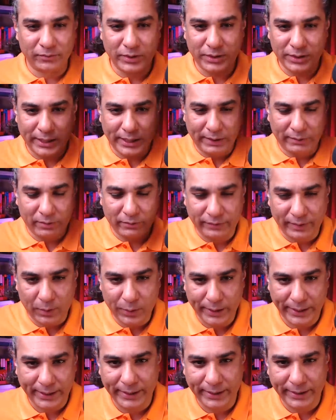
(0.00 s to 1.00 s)
which they never
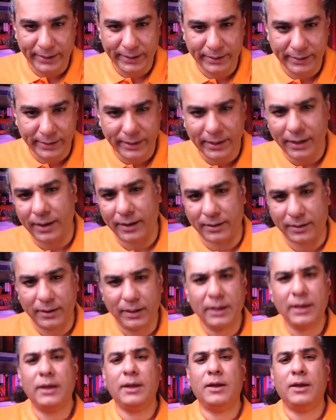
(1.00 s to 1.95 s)
found in, in iraq